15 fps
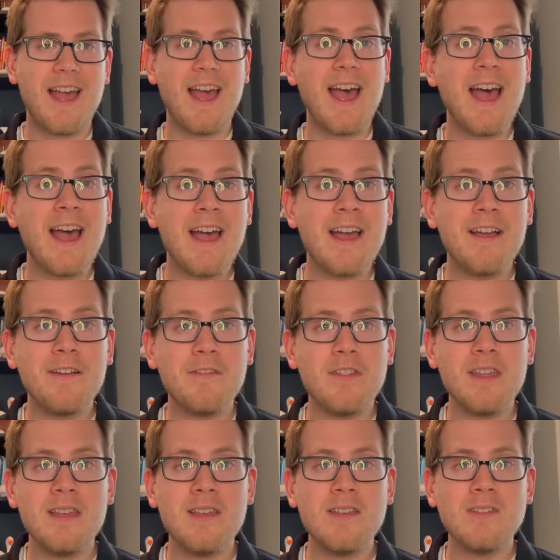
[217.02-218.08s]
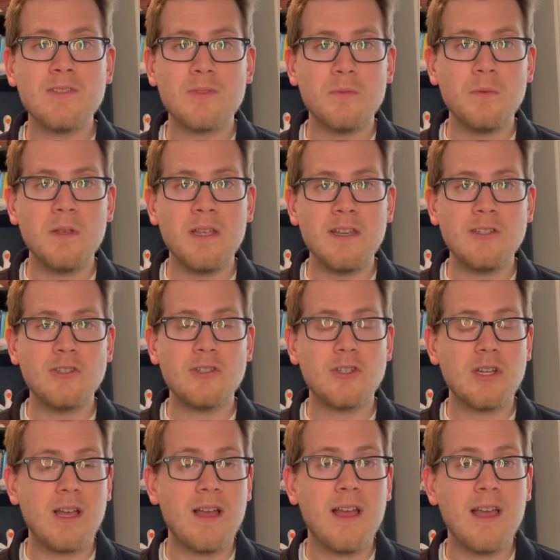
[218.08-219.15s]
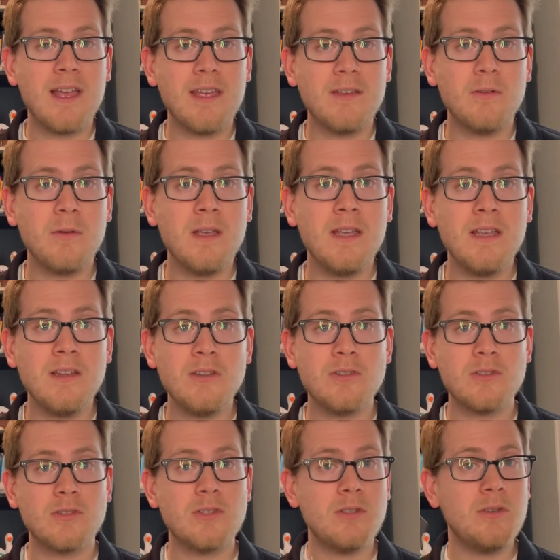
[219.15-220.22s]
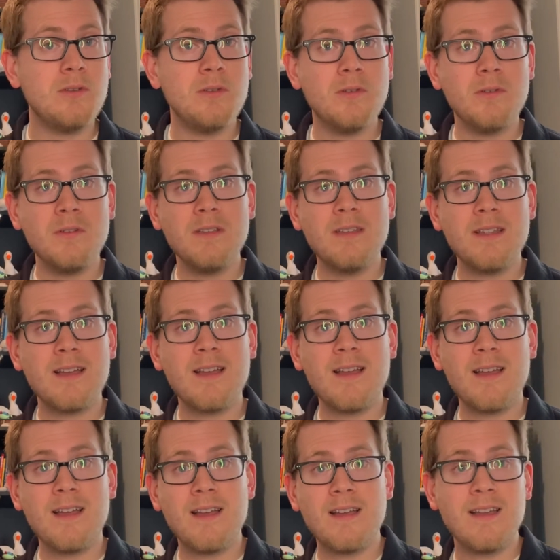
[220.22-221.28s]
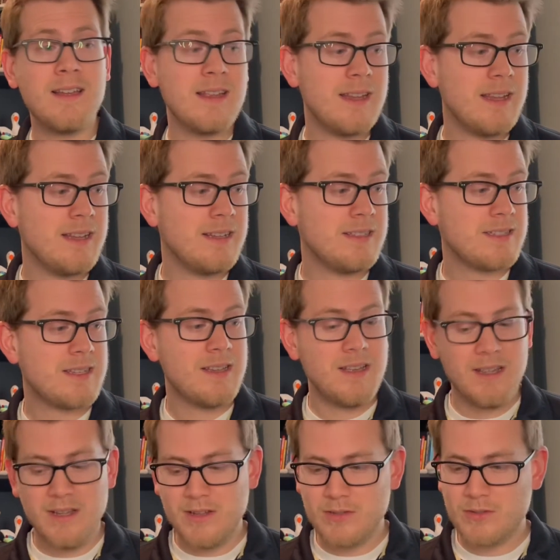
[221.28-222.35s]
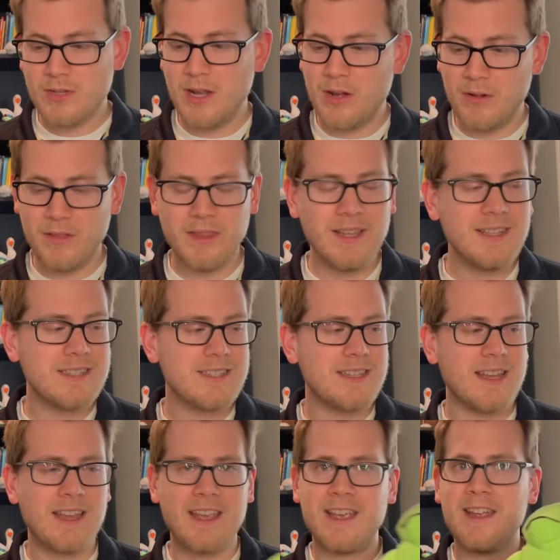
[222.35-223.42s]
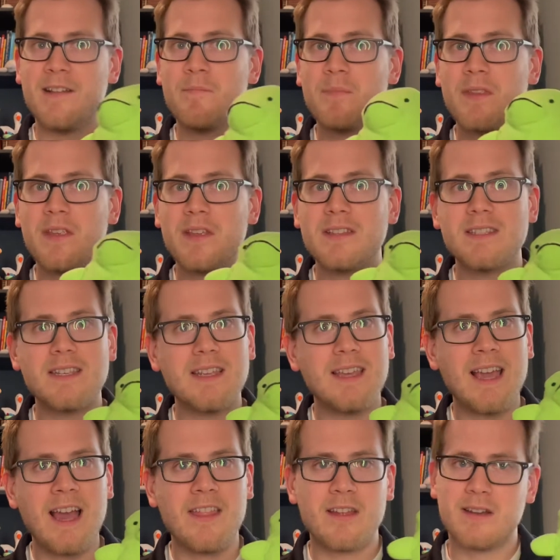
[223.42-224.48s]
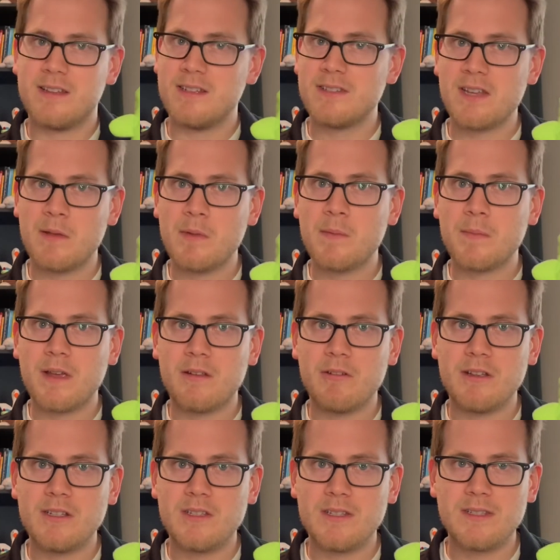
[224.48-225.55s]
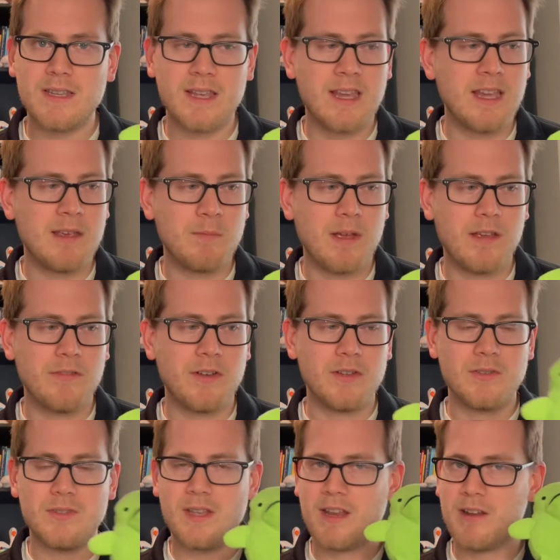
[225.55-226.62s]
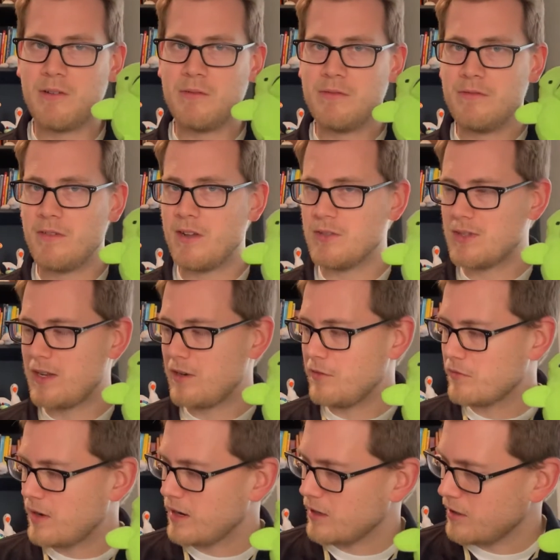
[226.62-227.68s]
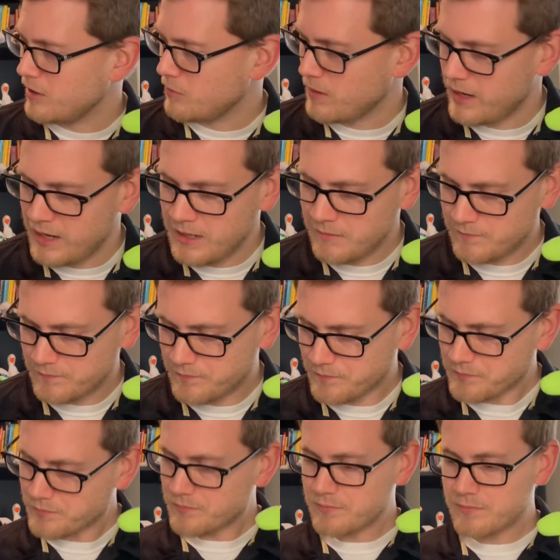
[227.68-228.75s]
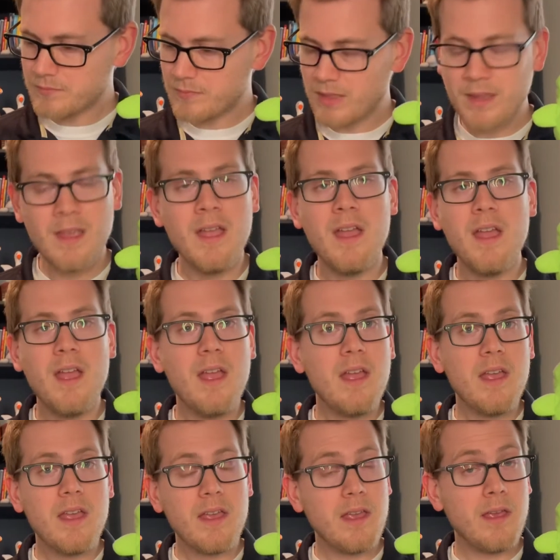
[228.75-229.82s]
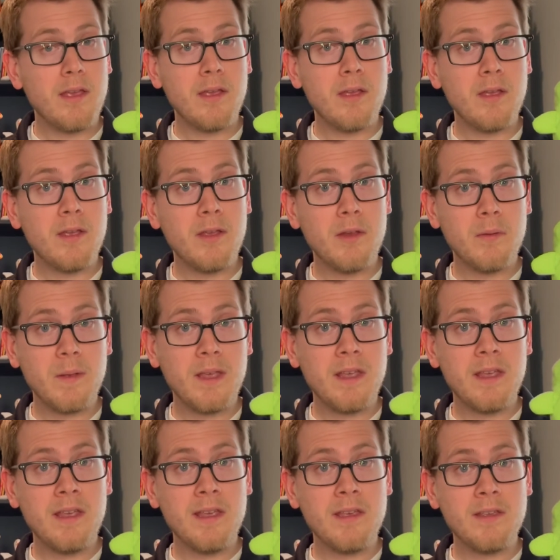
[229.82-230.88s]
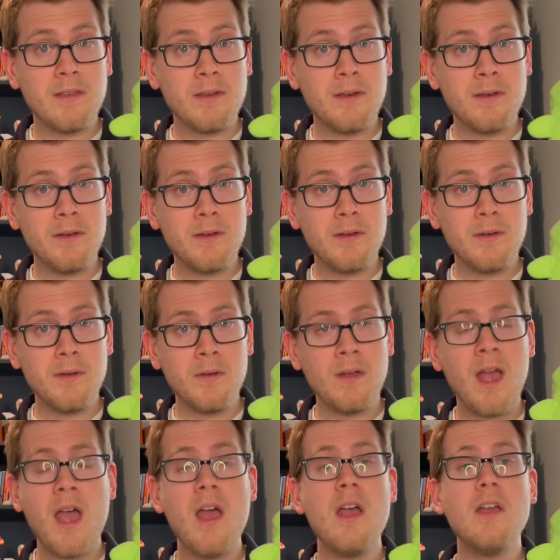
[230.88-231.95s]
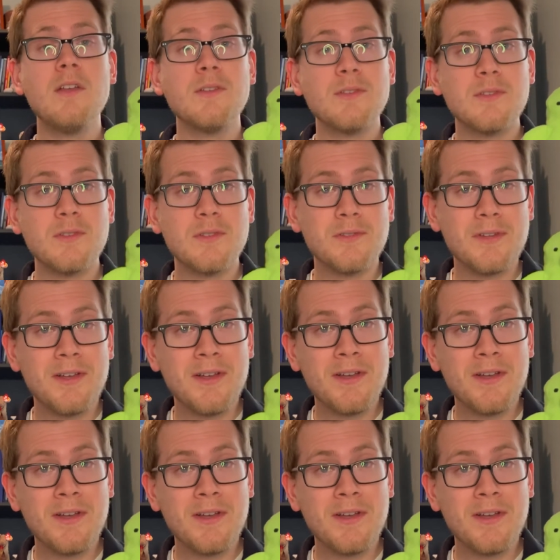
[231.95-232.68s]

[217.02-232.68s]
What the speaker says: have this wish I wish tonight. So let's sing it together. This time I'm going to sing it in my falsetto. Falsetto Frank, are you ready? Here we go. Starlight,